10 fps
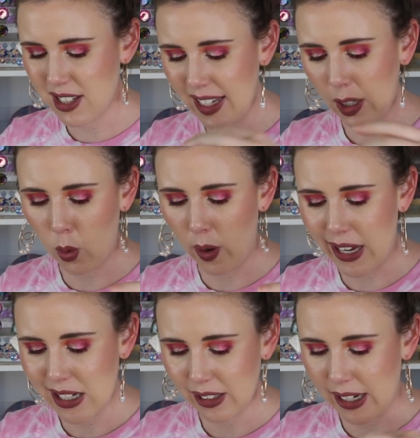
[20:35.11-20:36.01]
They're
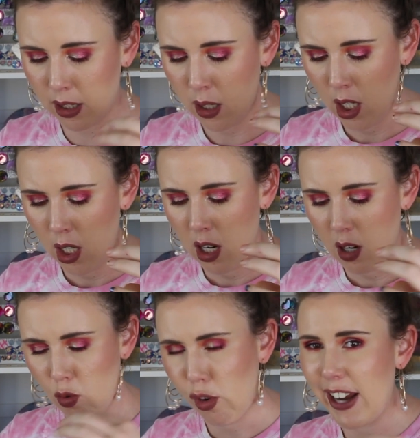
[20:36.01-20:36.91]
quite like
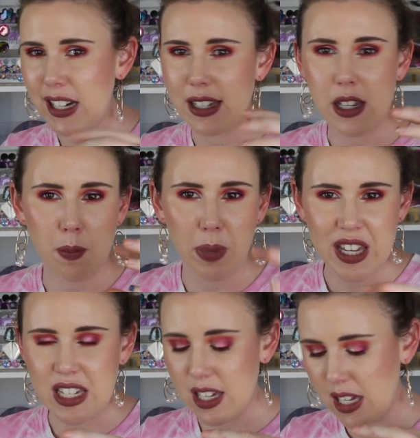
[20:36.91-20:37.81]
reddy,
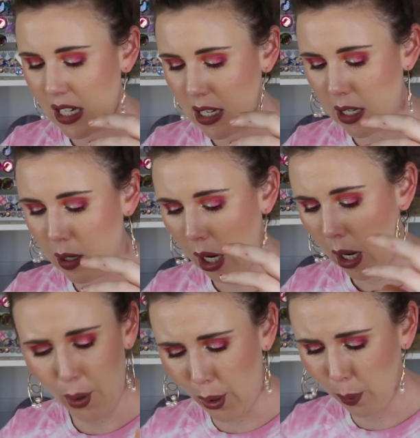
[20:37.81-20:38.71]
pinky,
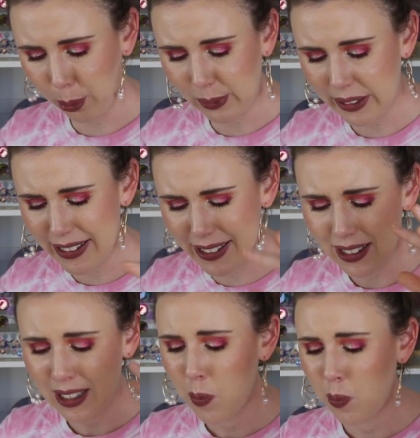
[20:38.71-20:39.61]

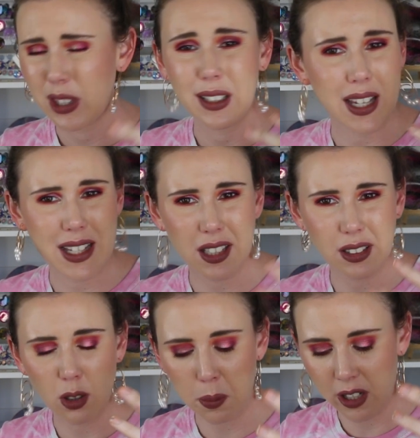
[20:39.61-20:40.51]
purpley. It's a
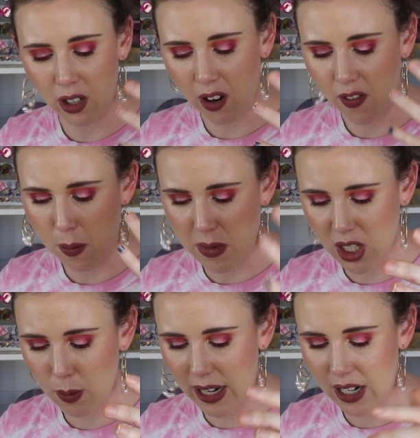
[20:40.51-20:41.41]
little bit of a
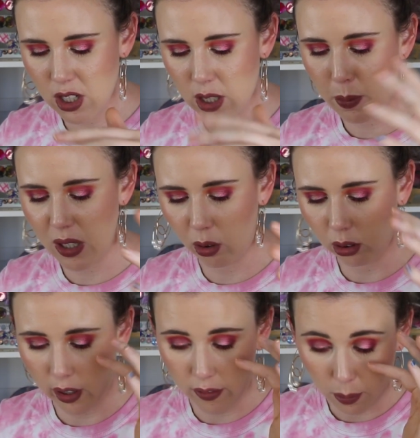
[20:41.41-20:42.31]
mishmash, bit
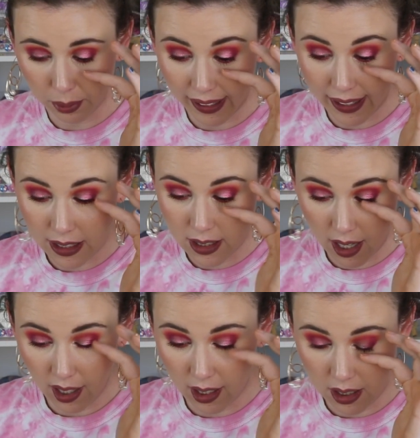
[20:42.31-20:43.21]
all over the place,
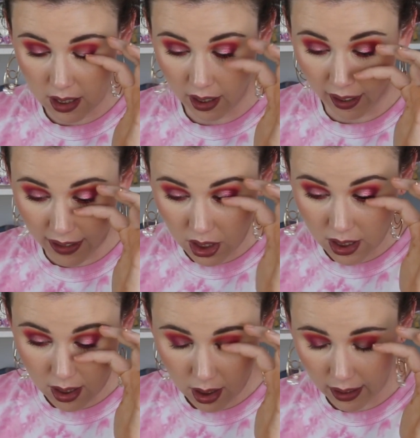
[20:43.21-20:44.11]
and I
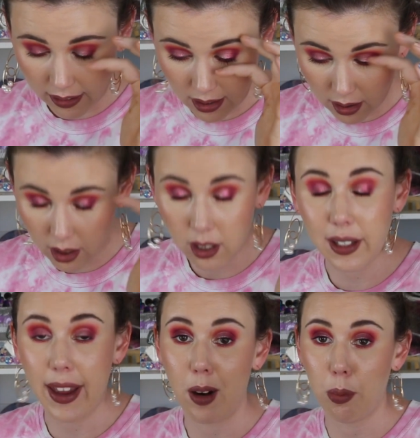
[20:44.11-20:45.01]
just, I think the
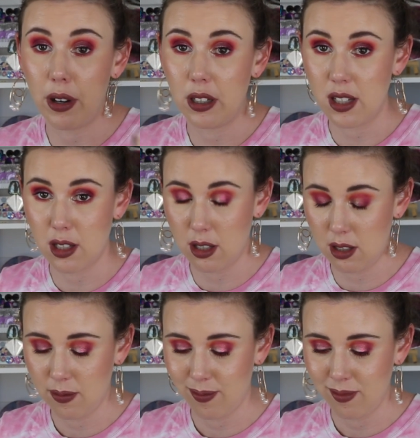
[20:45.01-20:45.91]
cow print
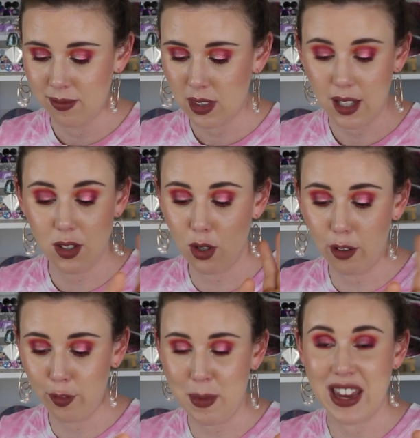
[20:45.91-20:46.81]
is, it's
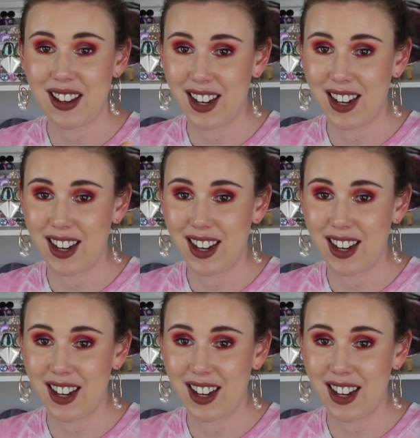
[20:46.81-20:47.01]
not for me.